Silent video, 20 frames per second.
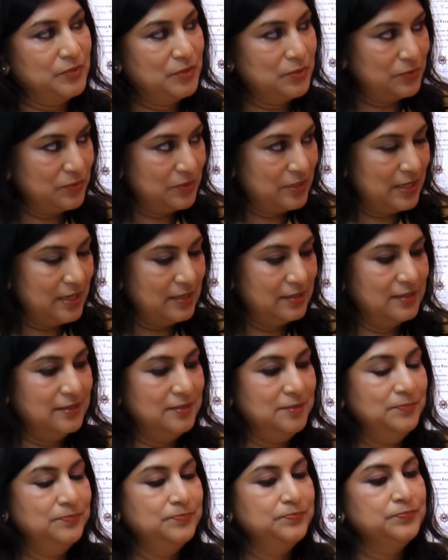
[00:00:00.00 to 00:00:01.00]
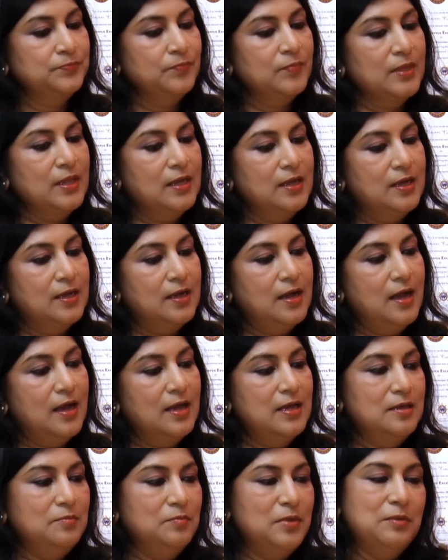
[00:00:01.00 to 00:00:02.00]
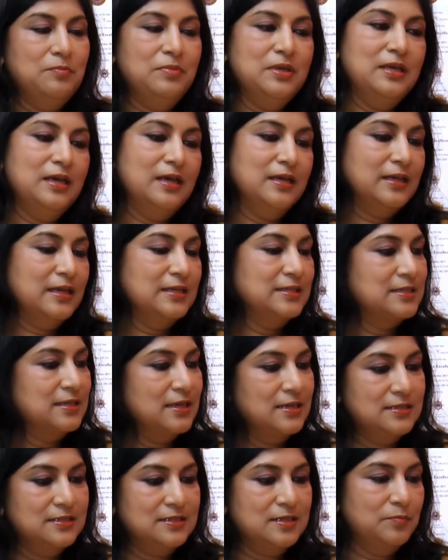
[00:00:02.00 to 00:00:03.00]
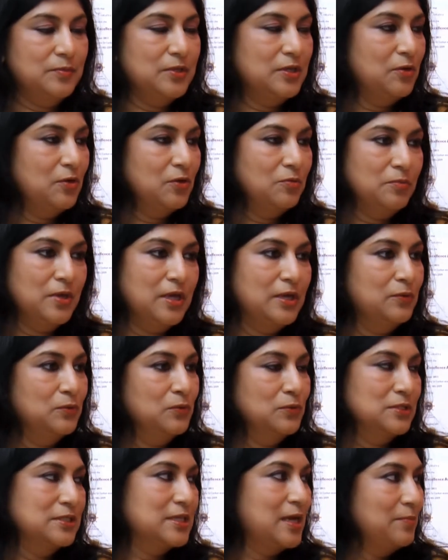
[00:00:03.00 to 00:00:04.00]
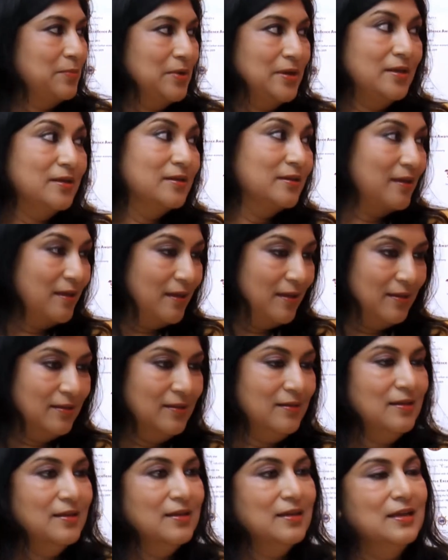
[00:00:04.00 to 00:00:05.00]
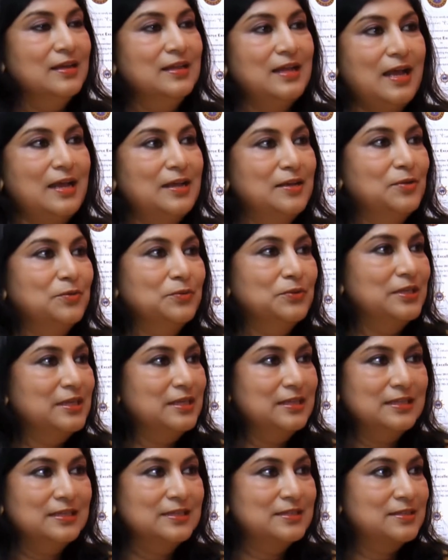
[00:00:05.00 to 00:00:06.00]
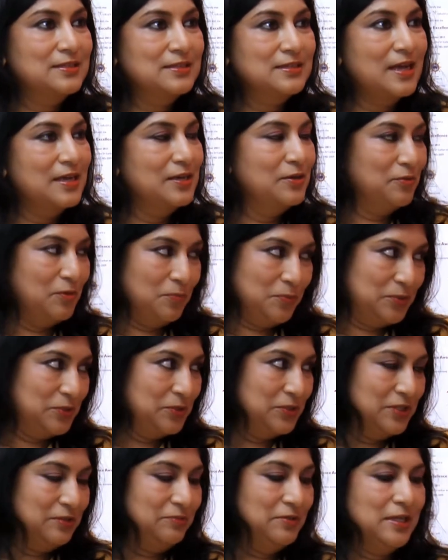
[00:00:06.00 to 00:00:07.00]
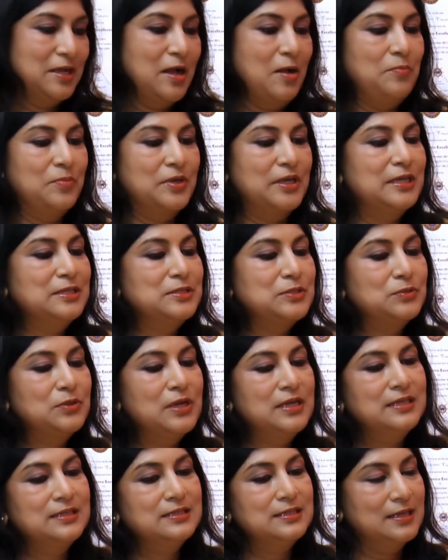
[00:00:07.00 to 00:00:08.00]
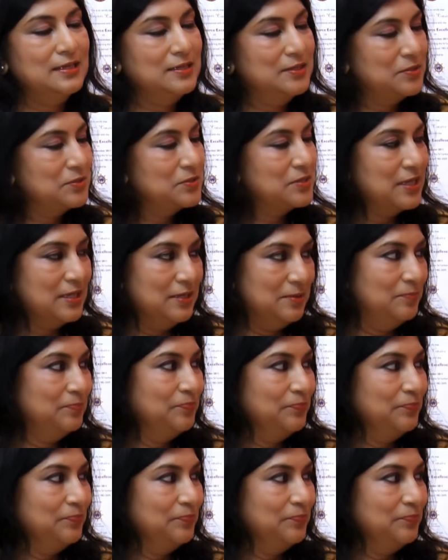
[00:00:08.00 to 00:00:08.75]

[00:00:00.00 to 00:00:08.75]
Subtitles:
to Sri Lanka. maybe I can start something on my own someday again. I don't think this kind of opportunity will come again, so I decided to sell.